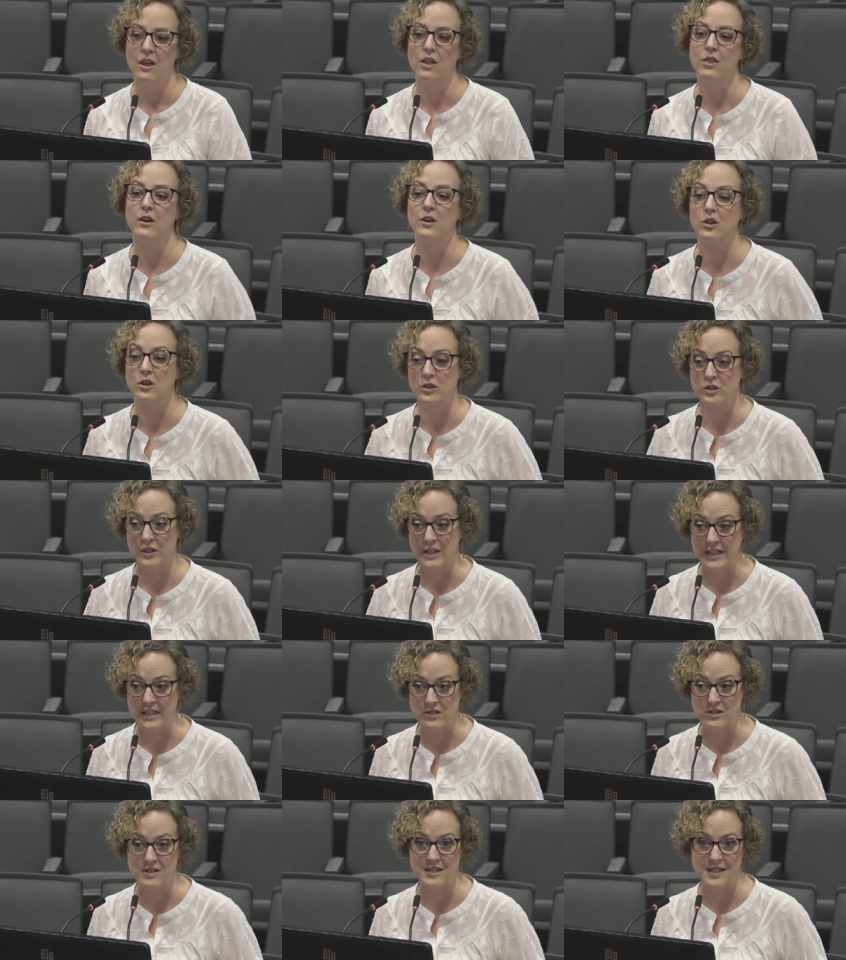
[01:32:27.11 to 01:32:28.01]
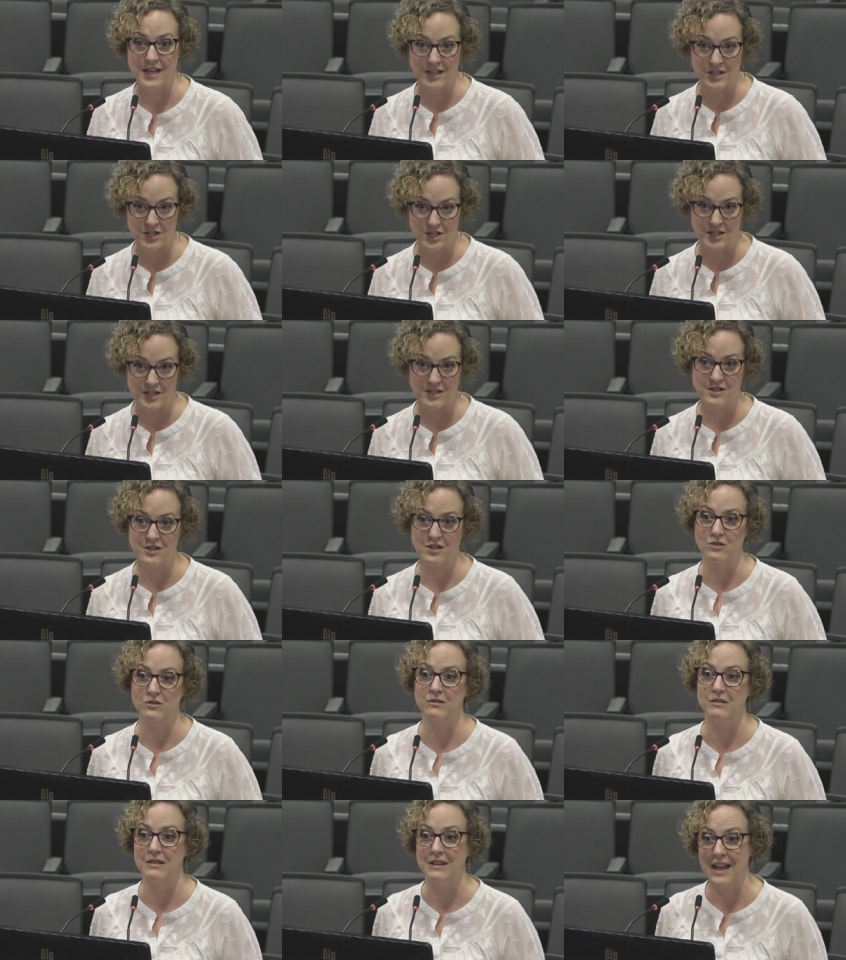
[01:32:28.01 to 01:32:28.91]
the earlier stages,
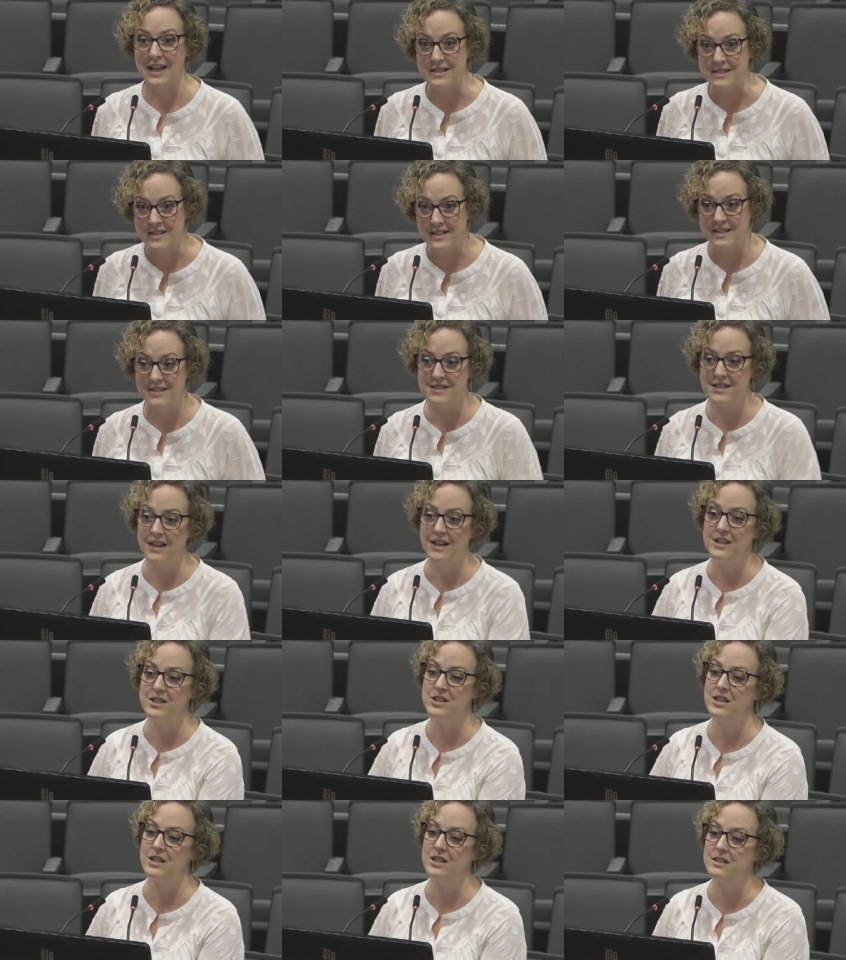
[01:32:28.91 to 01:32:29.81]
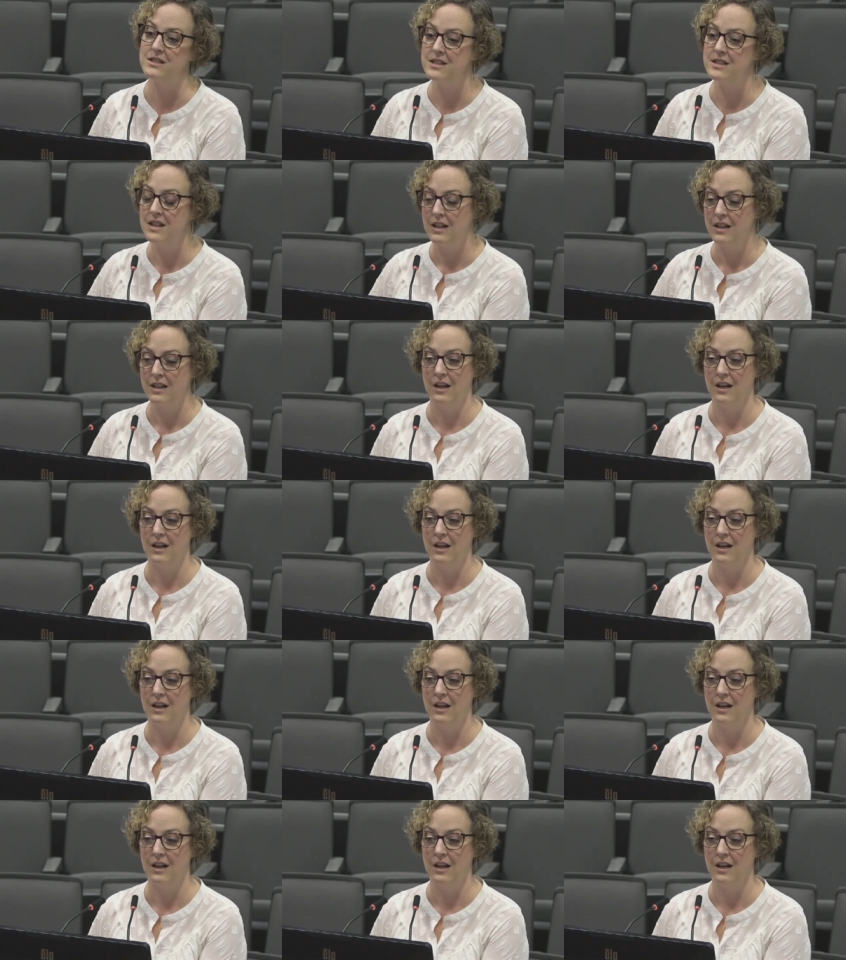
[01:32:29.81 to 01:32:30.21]
you're less contagious